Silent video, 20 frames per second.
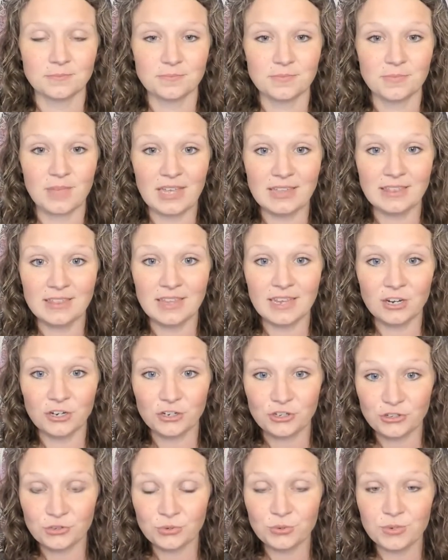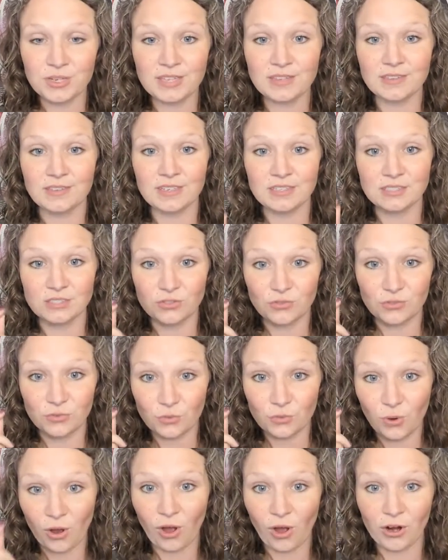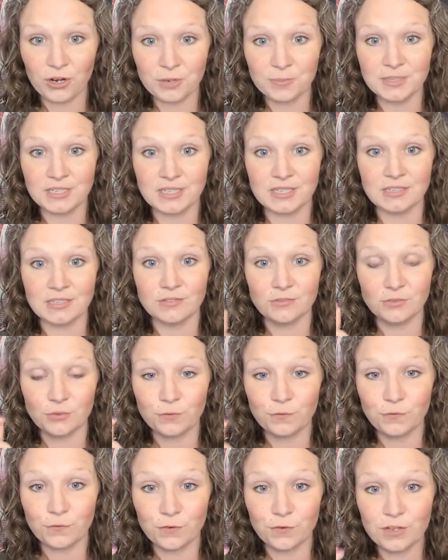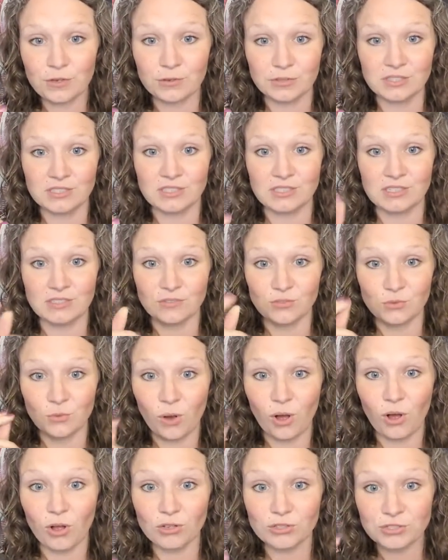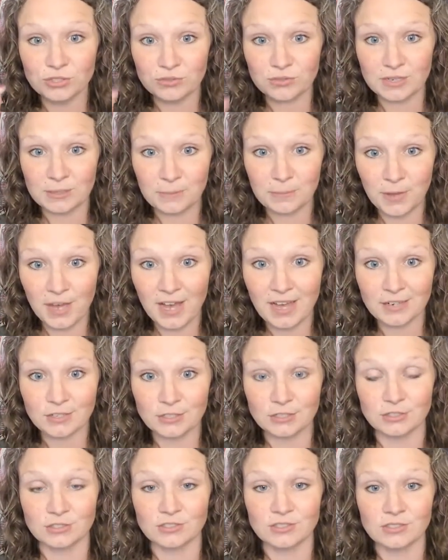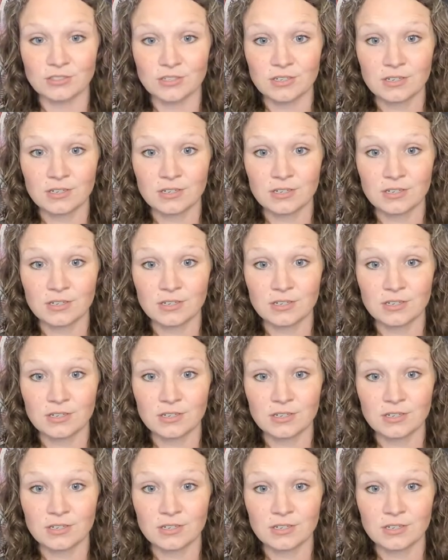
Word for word: and they're doing this through harmony through frequency through altering patterns